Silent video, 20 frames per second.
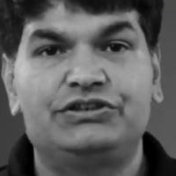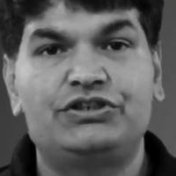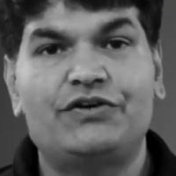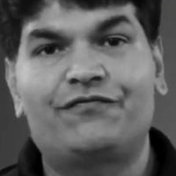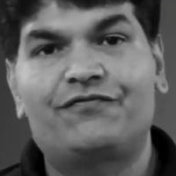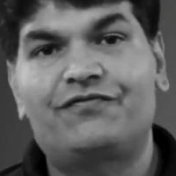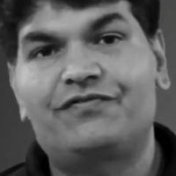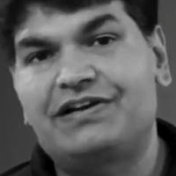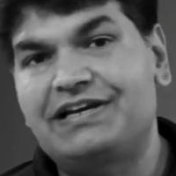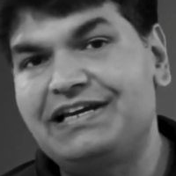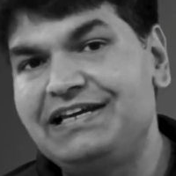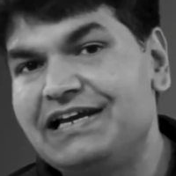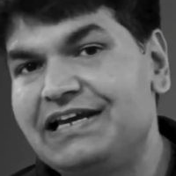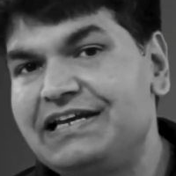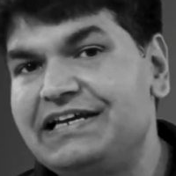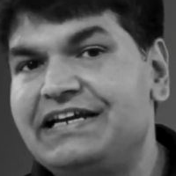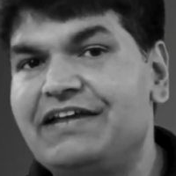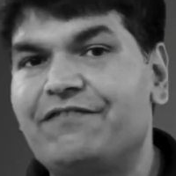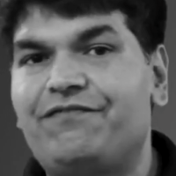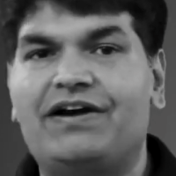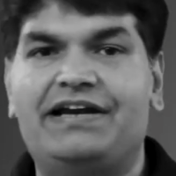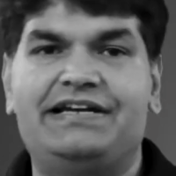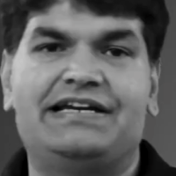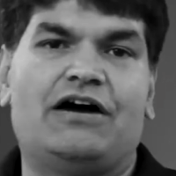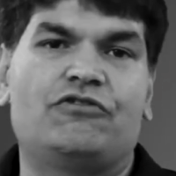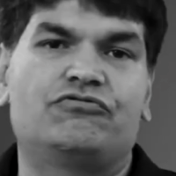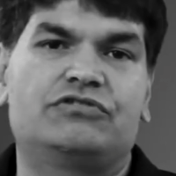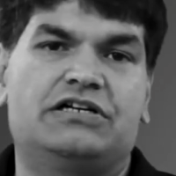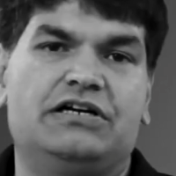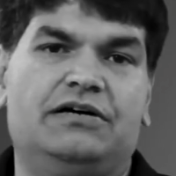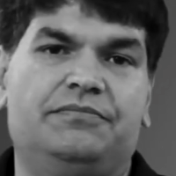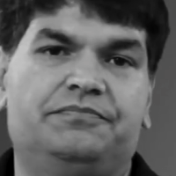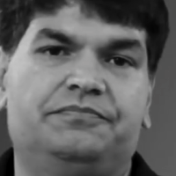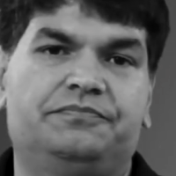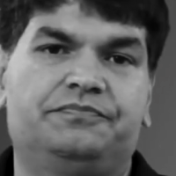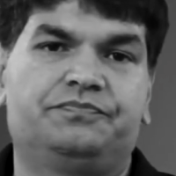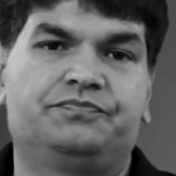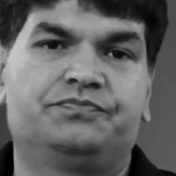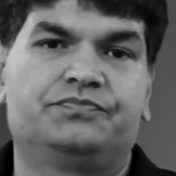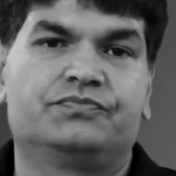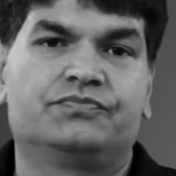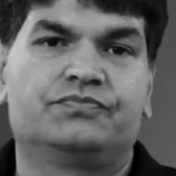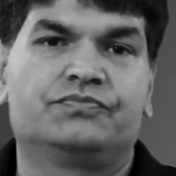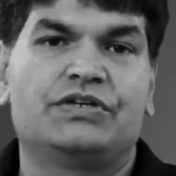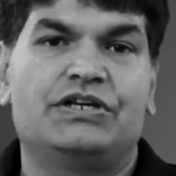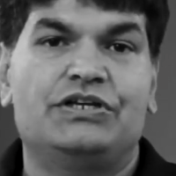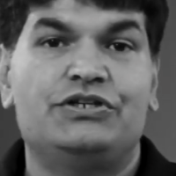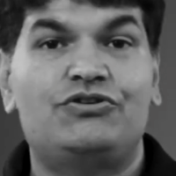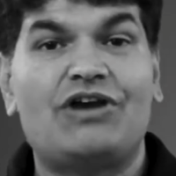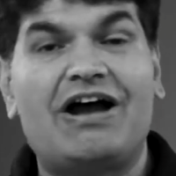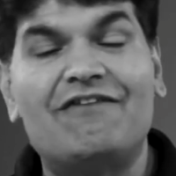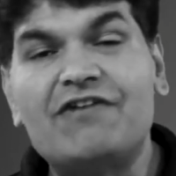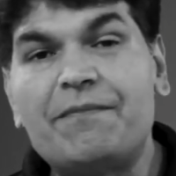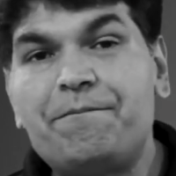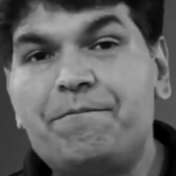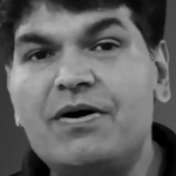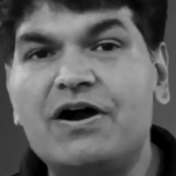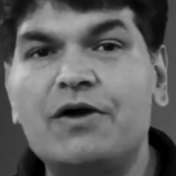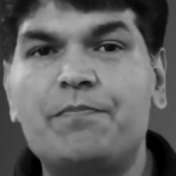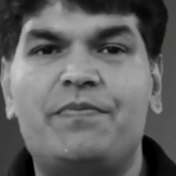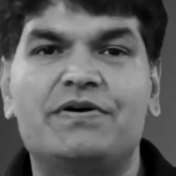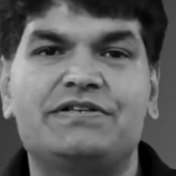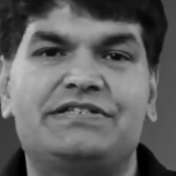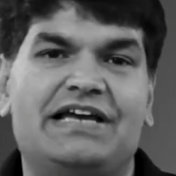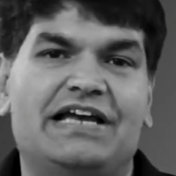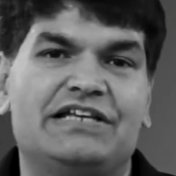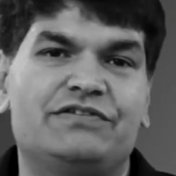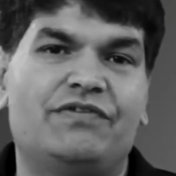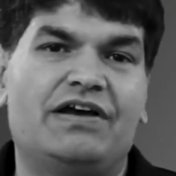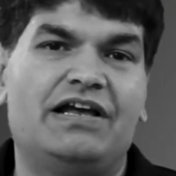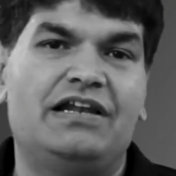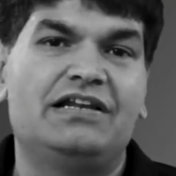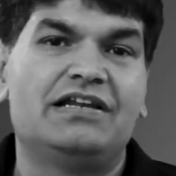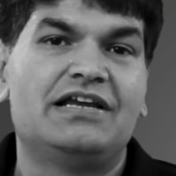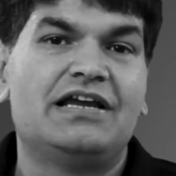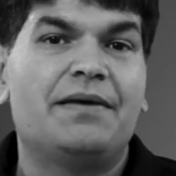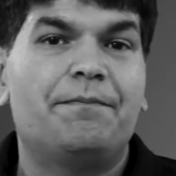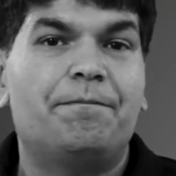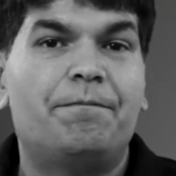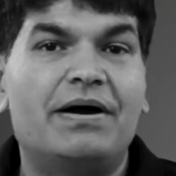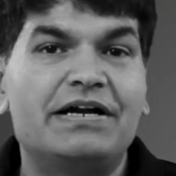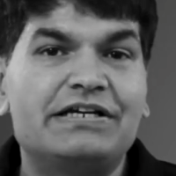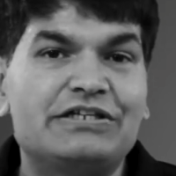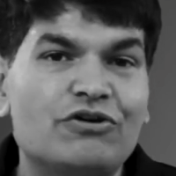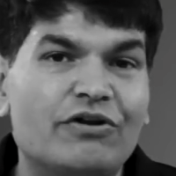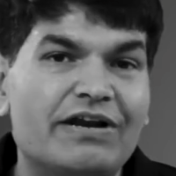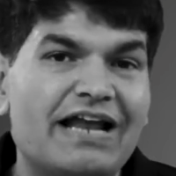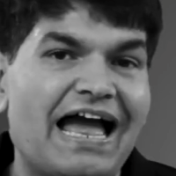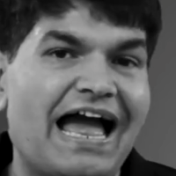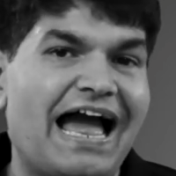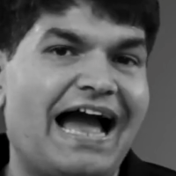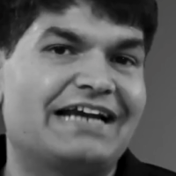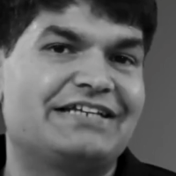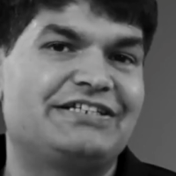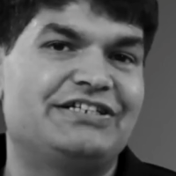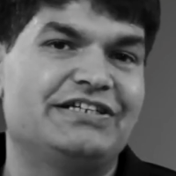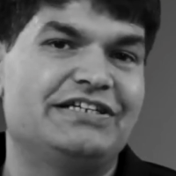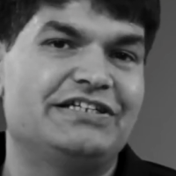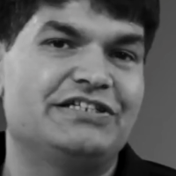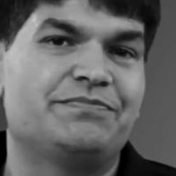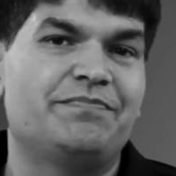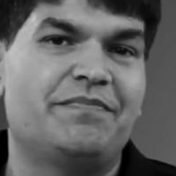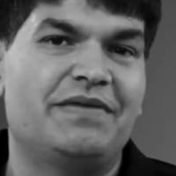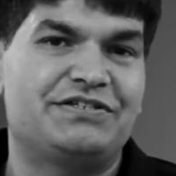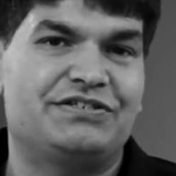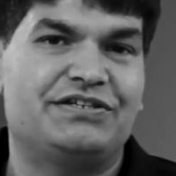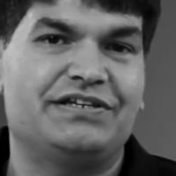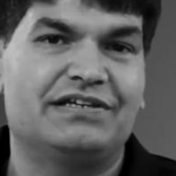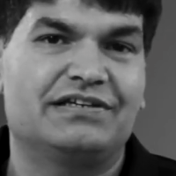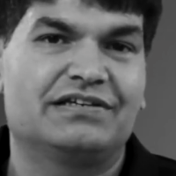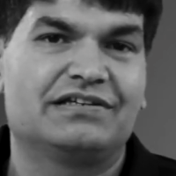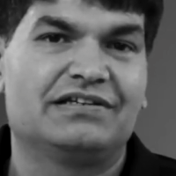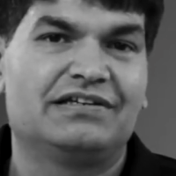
You have clearly defined outcome. You have a purpose as well, but your action is missing.